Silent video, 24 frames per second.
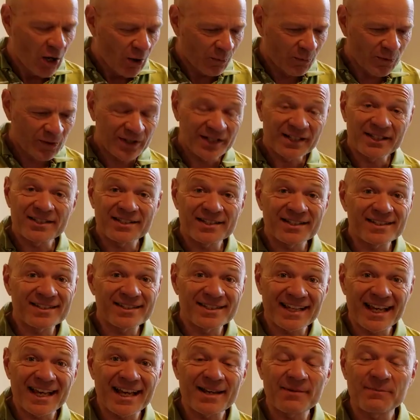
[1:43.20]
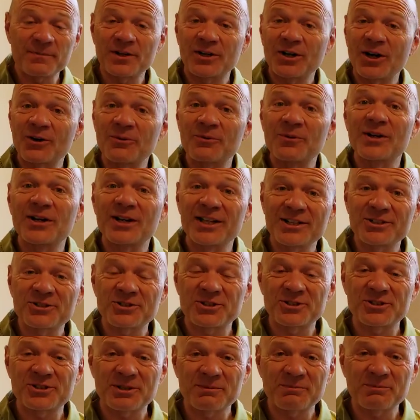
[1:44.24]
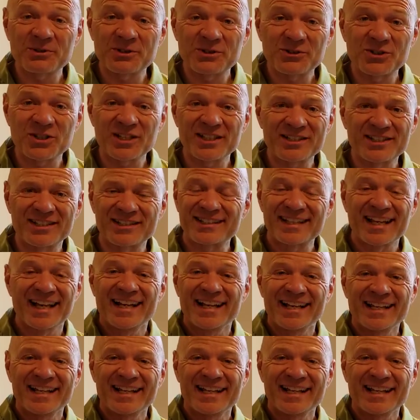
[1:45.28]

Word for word: Well, it's the same in our relationship with Jesus.